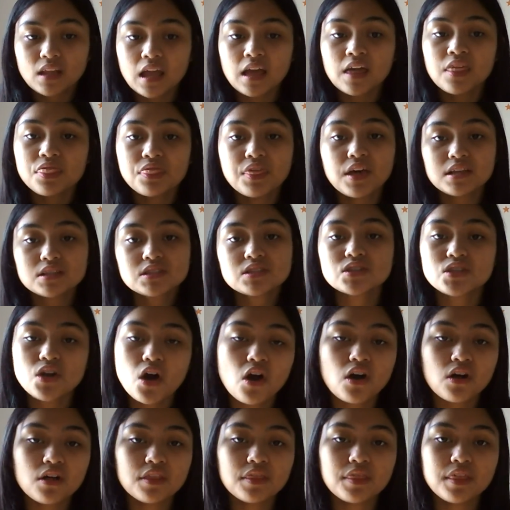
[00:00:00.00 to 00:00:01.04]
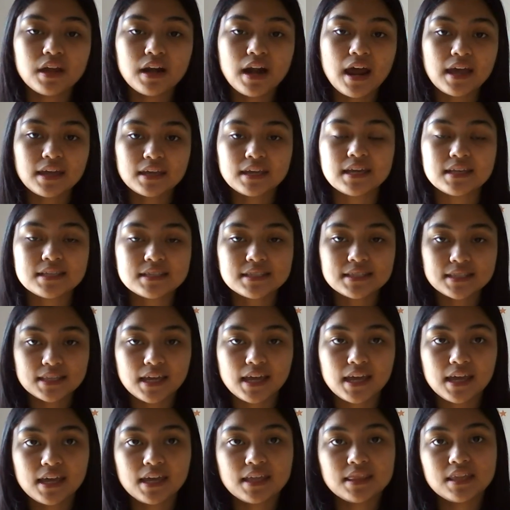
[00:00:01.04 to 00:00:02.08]
that's all that I can
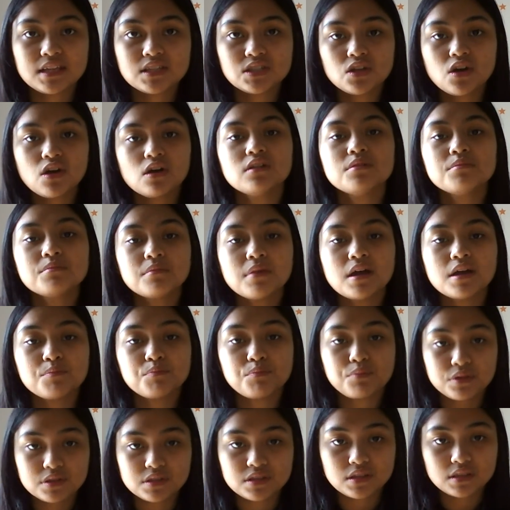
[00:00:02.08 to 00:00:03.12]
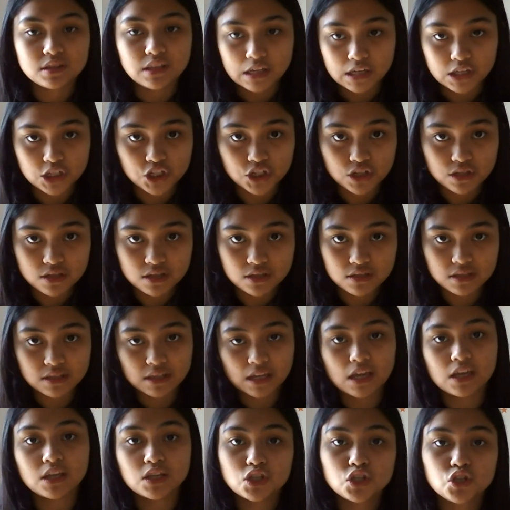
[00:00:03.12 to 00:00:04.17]
say. That's all my presentation.
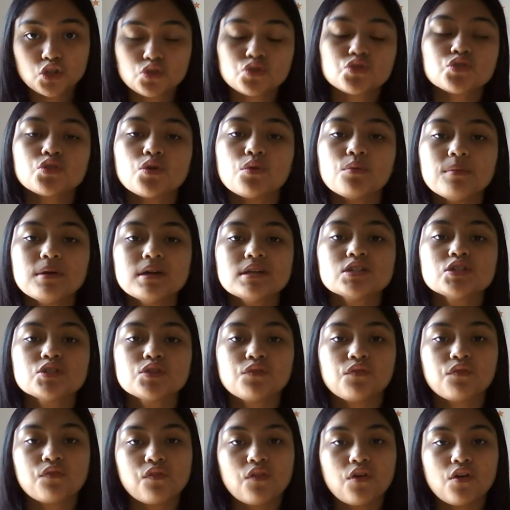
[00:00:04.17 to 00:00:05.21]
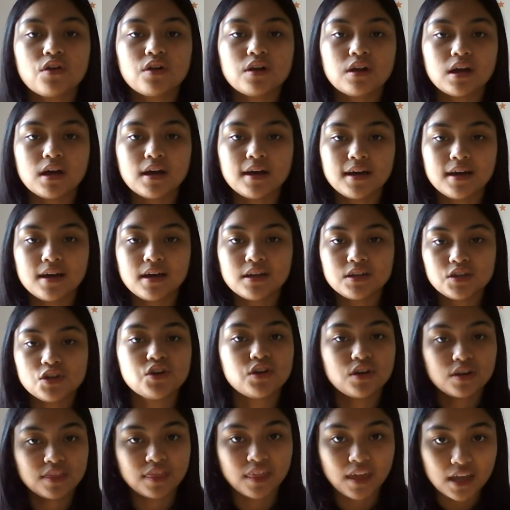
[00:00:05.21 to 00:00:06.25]
Thank you so much for your
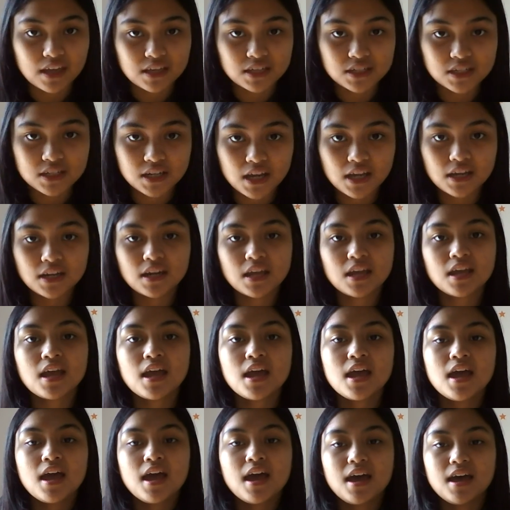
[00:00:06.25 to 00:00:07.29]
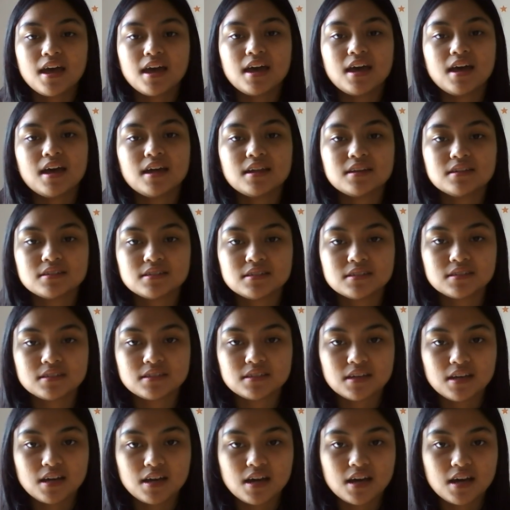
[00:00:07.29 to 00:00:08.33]
attention, and
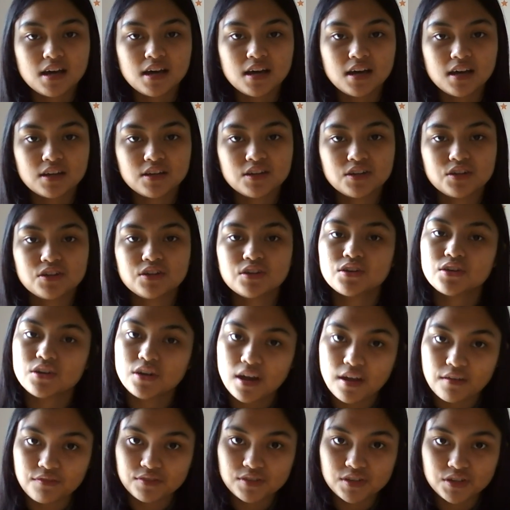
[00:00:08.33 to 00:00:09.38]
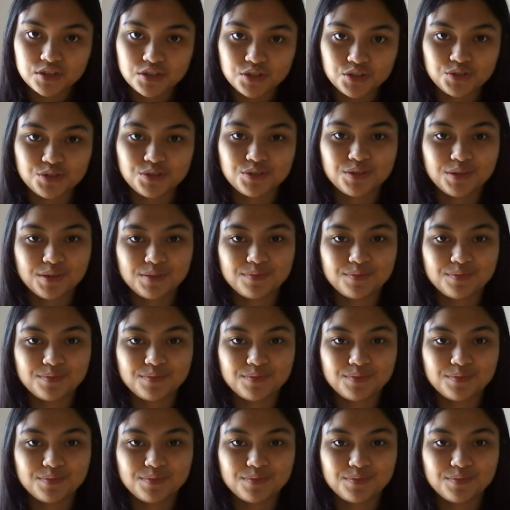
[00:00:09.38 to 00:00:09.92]
good afternoon.